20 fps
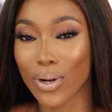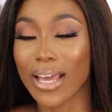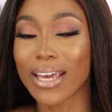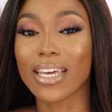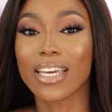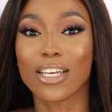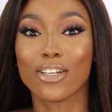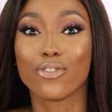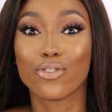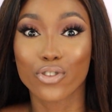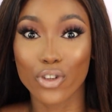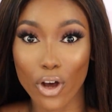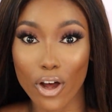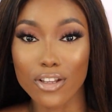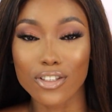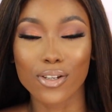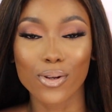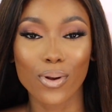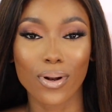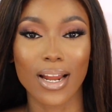Like, it
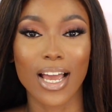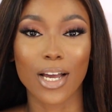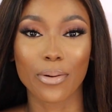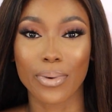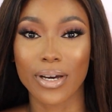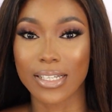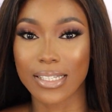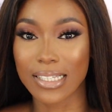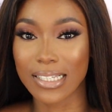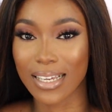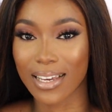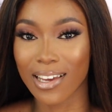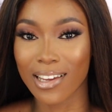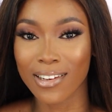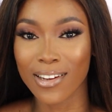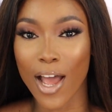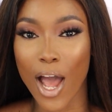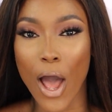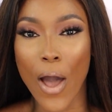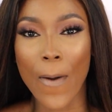does look like my
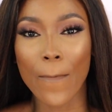skin,